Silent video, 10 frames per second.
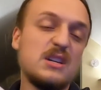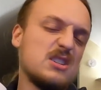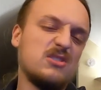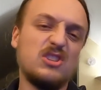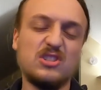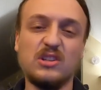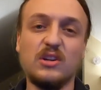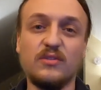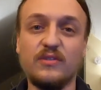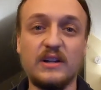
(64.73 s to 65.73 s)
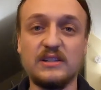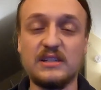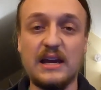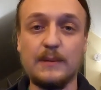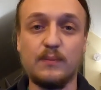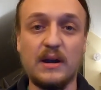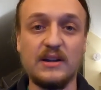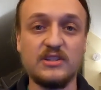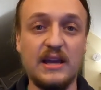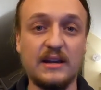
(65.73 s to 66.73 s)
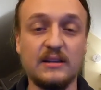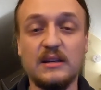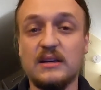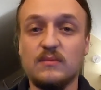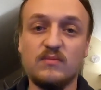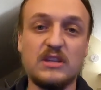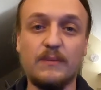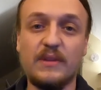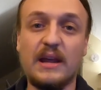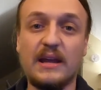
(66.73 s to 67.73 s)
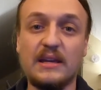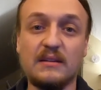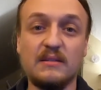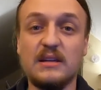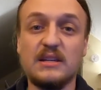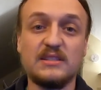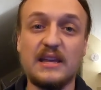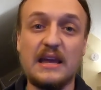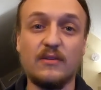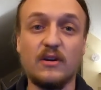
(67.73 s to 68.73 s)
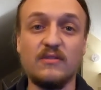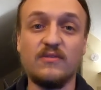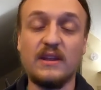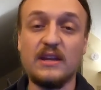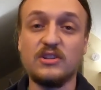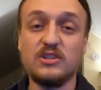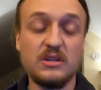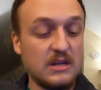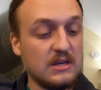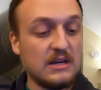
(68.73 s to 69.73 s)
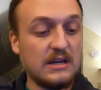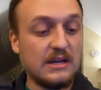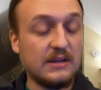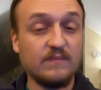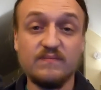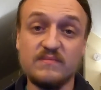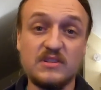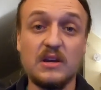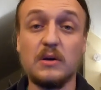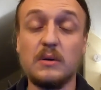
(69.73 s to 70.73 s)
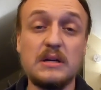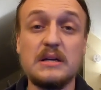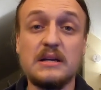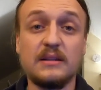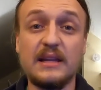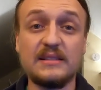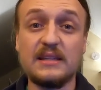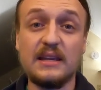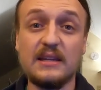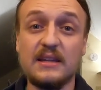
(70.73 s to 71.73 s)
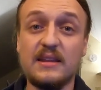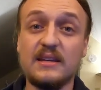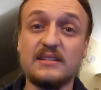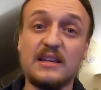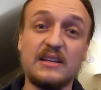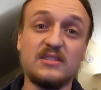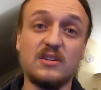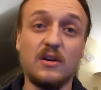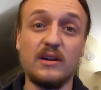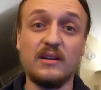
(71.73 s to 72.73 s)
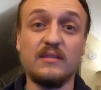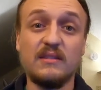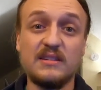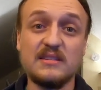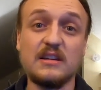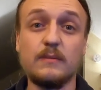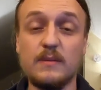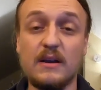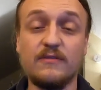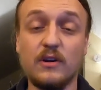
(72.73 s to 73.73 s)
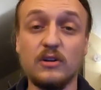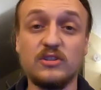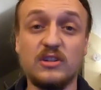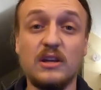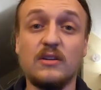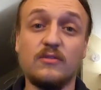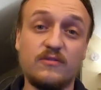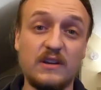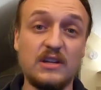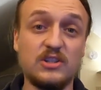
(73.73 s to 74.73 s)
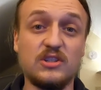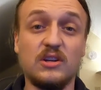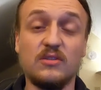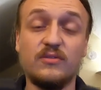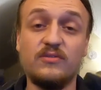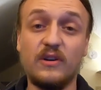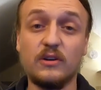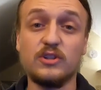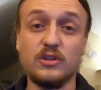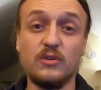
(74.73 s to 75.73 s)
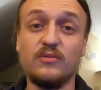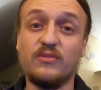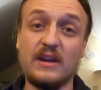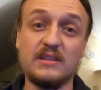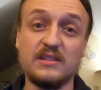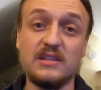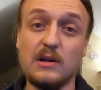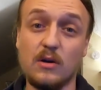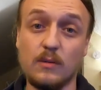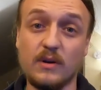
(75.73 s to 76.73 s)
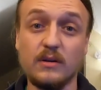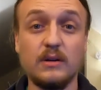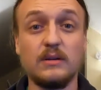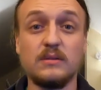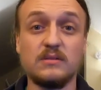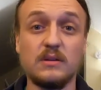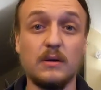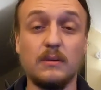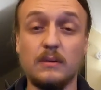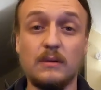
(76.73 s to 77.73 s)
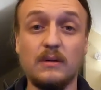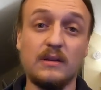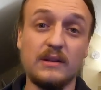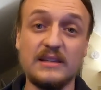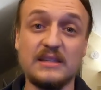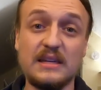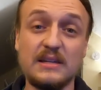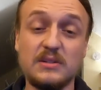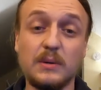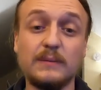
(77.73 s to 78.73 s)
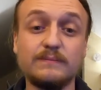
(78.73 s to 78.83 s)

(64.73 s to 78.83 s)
Just a little fun side project, something that I can say I've already finished. So let's get into this and get started. This is going to be my first finished functional fantasy armor. So let's get into it.